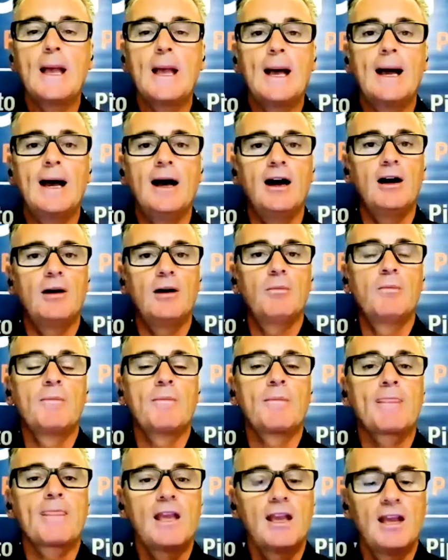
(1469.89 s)
Um,
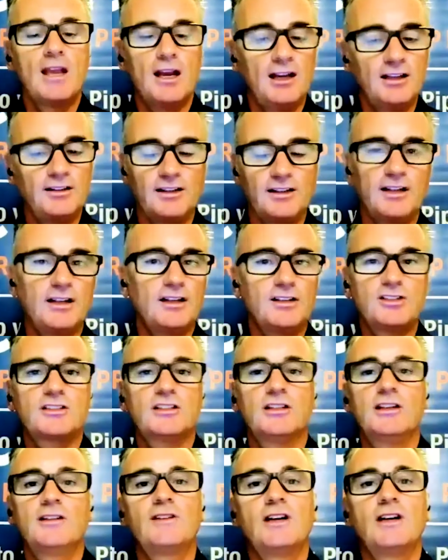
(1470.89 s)
and and I
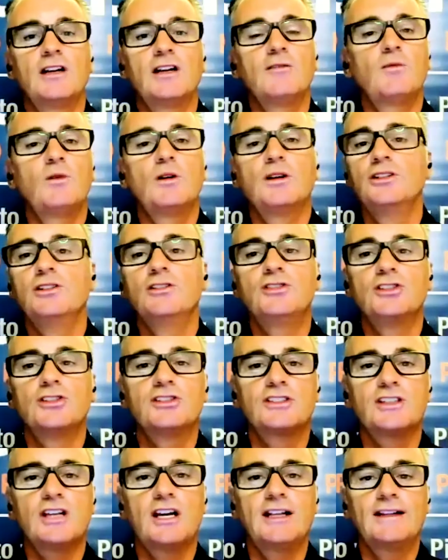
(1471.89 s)
just love that. I love what you
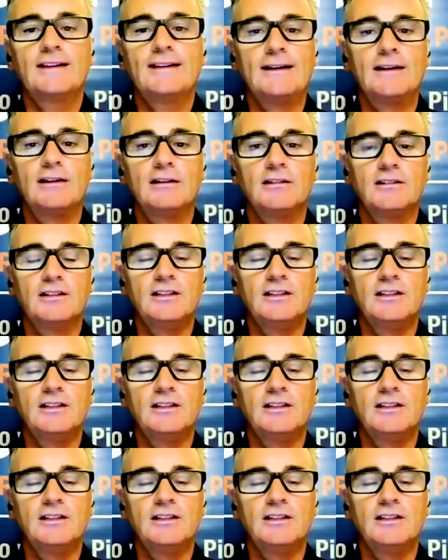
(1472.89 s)
just said there.